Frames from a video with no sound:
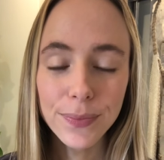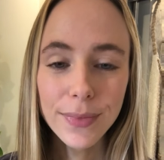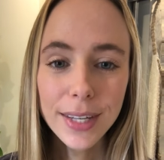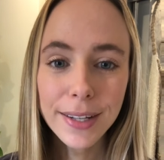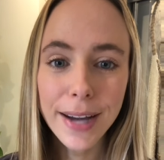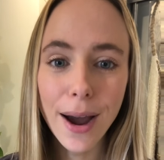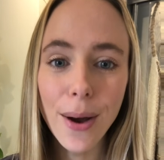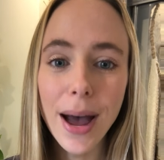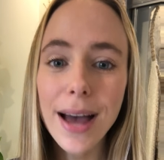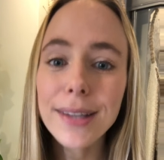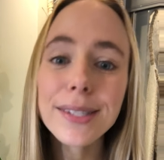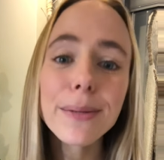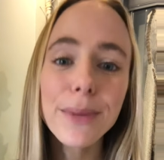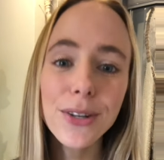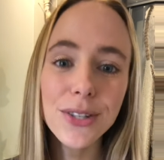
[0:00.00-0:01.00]
Now, as an
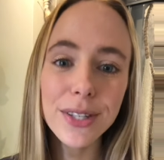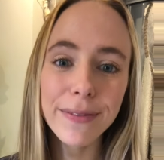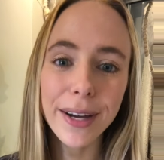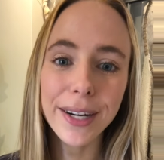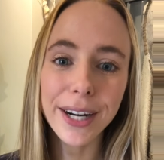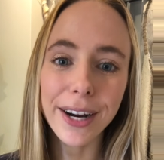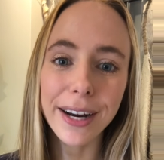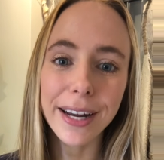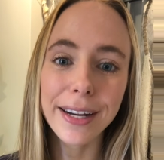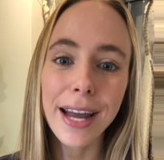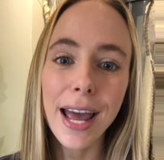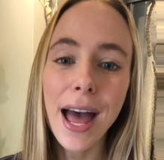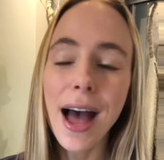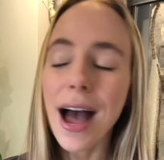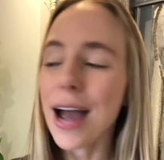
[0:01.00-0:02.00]
emergency veterinarian,
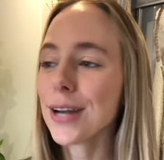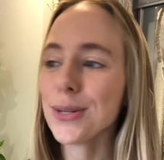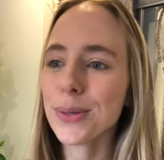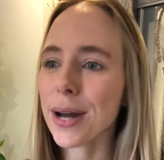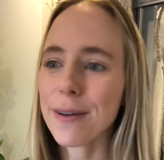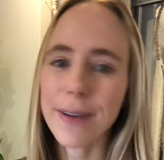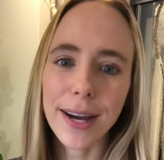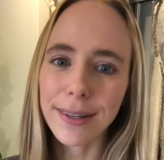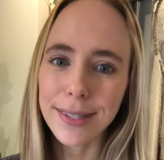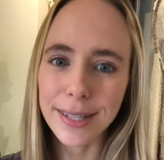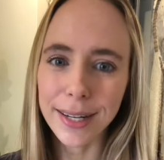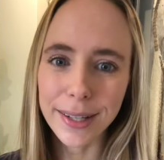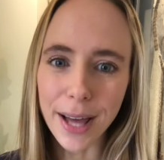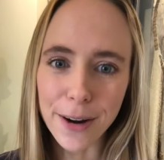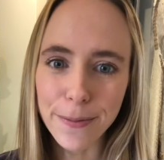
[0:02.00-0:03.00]
I do not vaccinate a
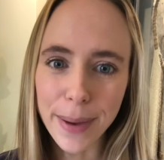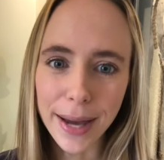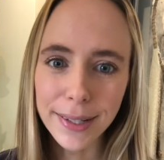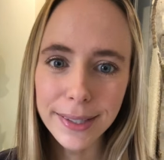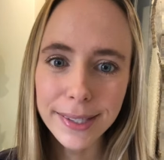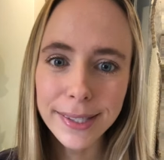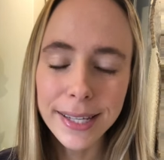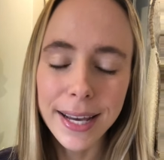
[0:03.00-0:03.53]
lot of pets.